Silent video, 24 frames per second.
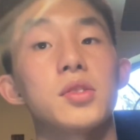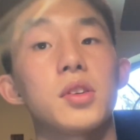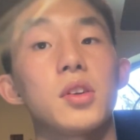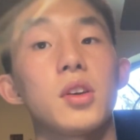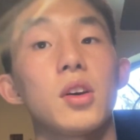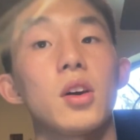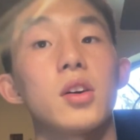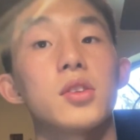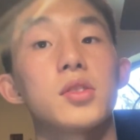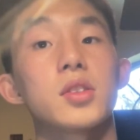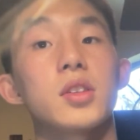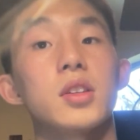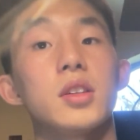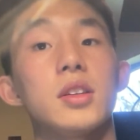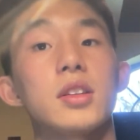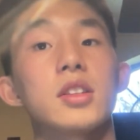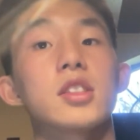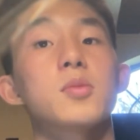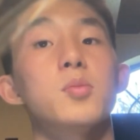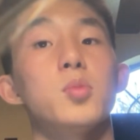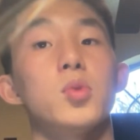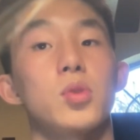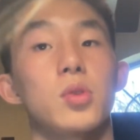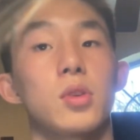you also get to
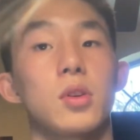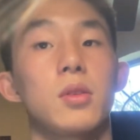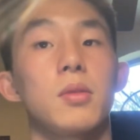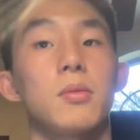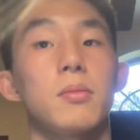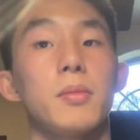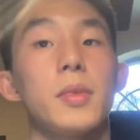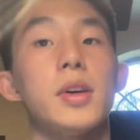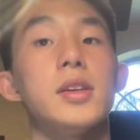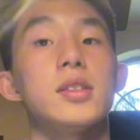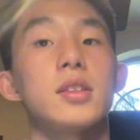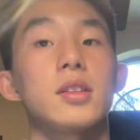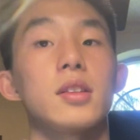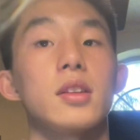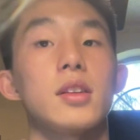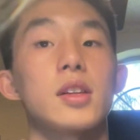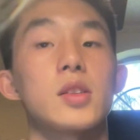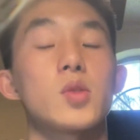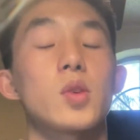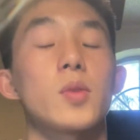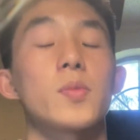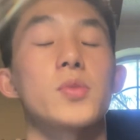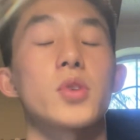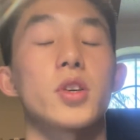explore, basically. That's
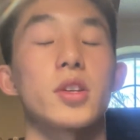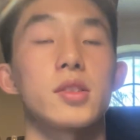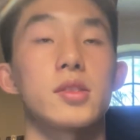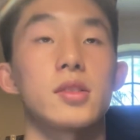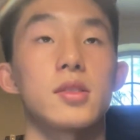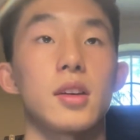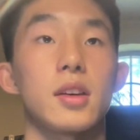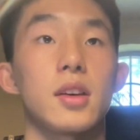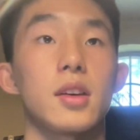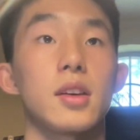what I'm trying to say,